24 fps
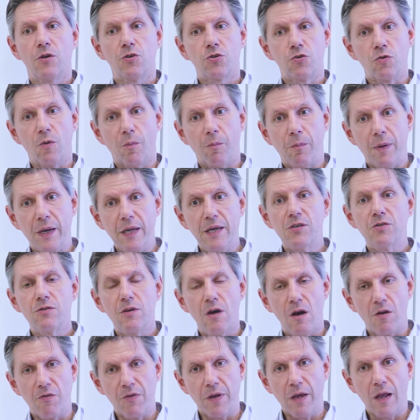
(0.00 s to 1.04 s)
So
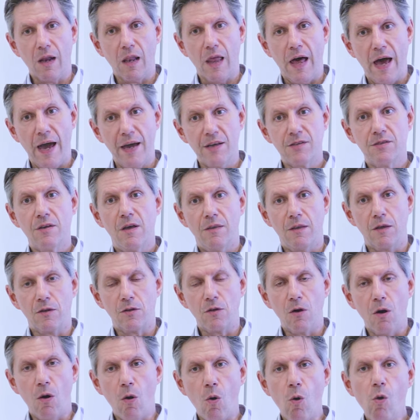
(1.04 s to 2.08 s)
please realize
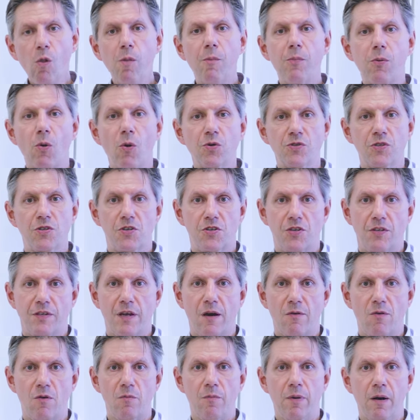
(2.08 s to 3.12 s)
that all processes
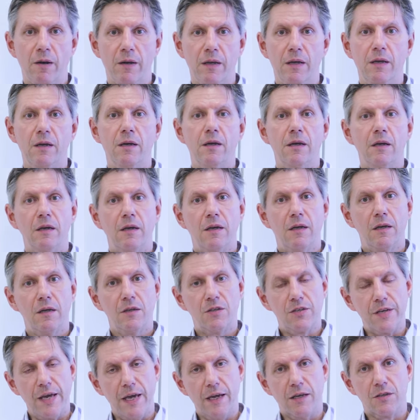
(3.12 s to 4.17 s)
in our body
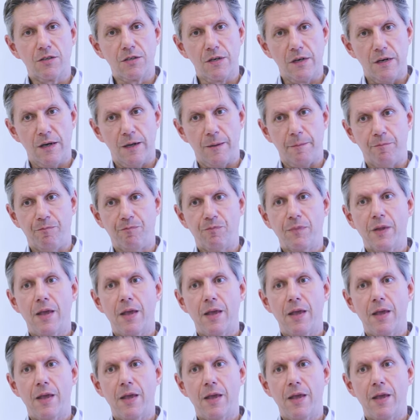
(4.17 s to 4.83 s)
take time.